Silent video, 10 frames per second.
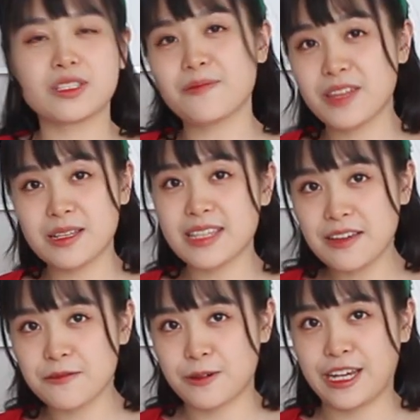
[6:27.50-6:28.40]
something
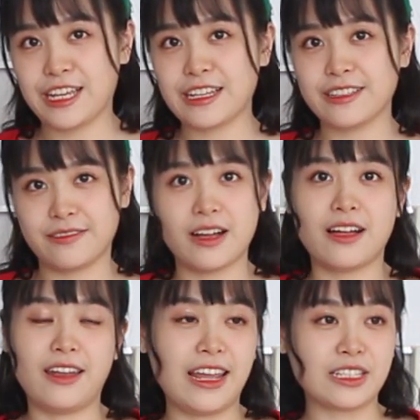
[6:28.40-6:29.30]
savory,
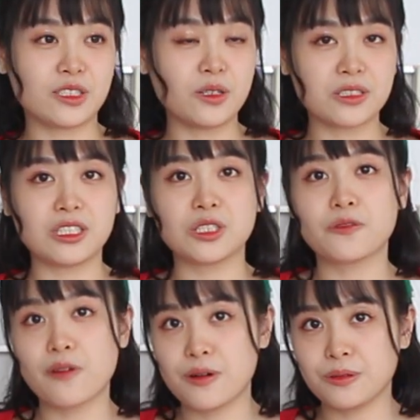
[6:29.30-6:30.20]
like sausage
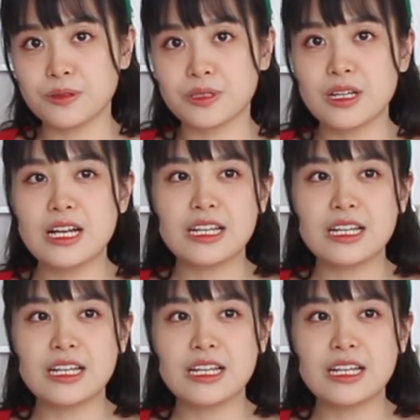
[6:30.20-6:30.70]
rolls.